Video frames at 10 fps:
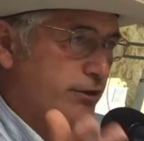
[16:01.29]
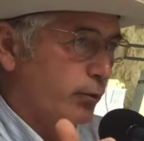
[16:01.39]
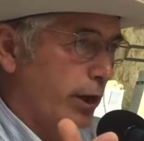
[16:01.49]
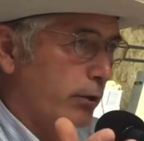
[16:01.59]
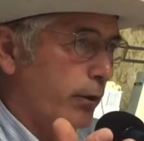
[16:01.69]
It's
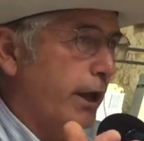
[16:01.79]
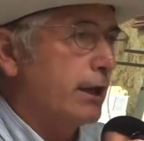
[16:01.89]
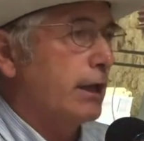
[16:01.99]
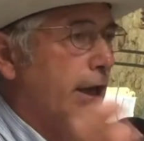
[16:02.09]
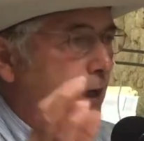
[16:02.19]
well
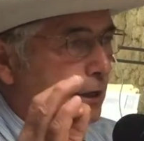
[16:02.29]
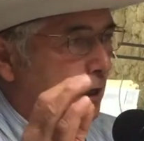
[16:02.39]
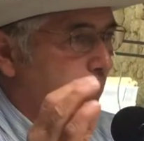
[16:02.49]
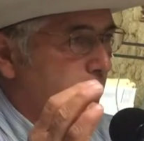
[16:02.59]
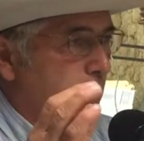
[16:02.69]

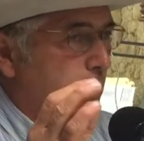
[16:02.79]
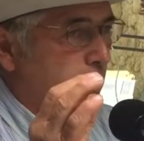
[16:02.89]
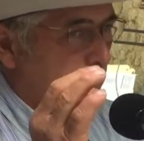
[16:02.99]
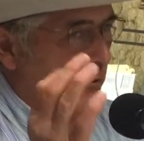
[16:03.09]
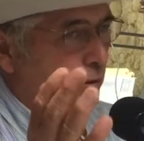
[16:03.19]
regulated. I
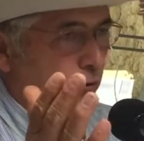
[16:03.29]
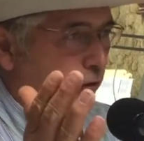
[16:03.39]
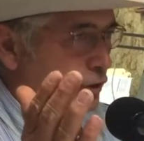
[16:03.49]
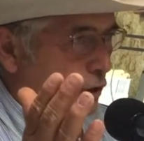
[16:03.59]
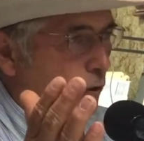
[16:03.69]
mean,
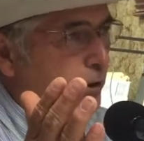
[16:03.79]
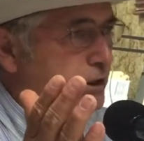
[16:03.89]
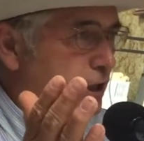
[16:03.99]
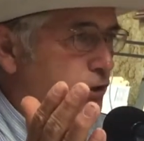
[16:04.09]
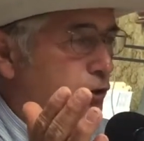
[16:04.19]
there's
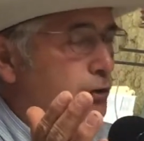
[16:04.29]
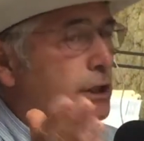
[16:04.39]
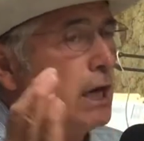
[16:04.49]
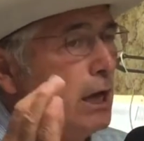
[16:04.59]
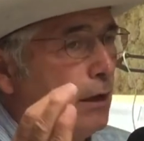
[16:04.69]
always issues,